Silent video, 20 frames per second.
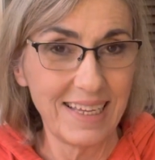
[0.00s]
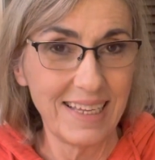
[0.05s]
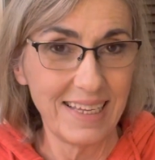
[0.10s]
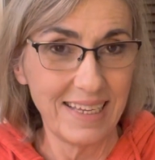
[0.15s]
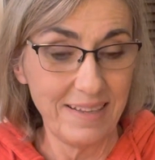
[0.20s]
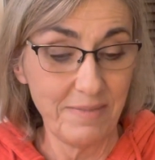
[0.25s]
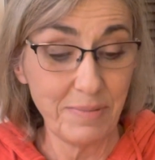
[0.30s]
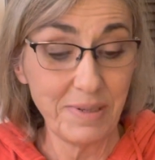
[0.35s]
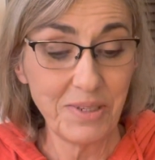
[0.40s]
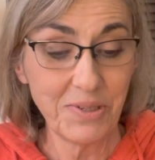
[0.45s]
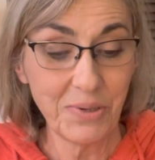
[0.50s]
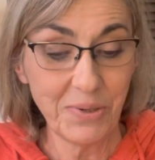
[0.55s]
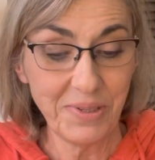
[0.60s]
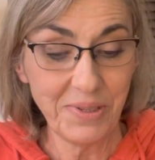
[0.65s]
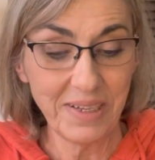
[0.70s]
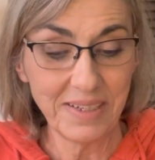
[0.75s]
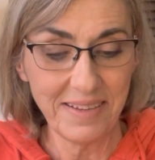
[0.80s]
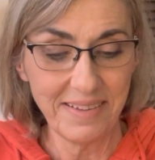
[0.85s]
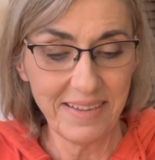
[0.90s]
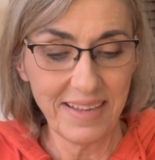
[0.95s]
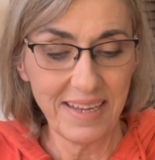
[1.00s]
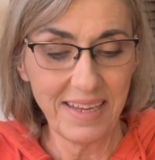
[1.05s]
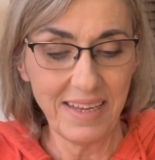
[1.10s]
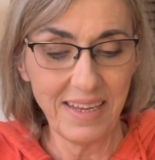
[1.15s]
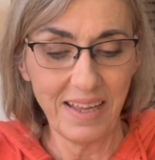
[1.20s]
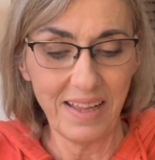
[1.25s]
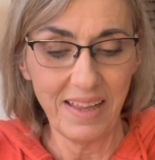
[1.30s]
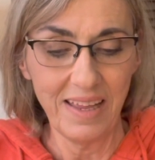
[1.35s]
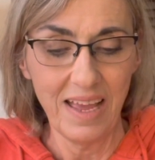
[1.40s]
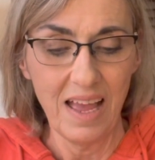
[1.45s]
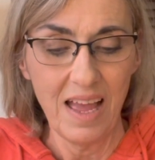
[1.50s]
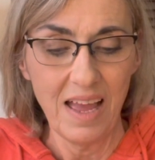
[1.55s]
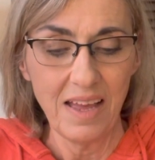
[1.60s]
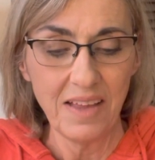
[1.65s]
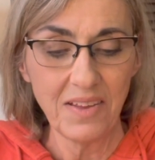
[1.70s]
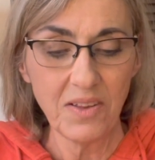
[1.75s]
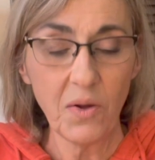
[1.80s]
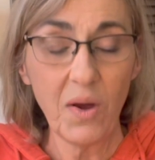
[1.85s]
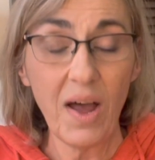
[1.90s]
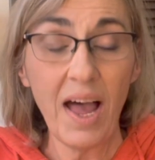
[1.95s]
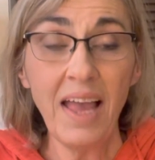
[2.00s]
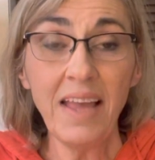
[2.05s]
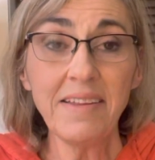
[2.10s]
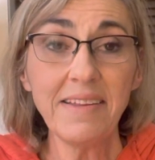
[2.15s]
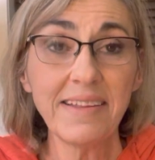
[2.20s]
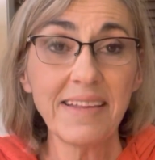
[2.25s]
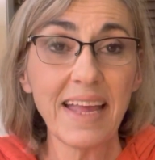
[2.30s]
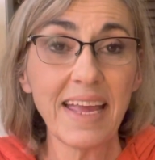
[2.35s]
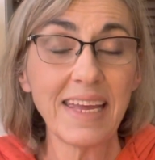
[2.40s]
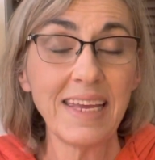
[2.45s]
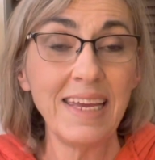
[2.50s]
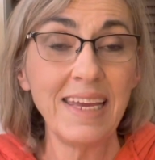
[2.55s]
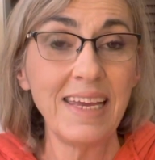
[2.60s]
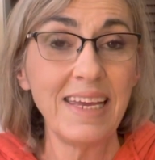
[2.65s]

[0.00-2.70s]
He's been told not to say heal. So I'll say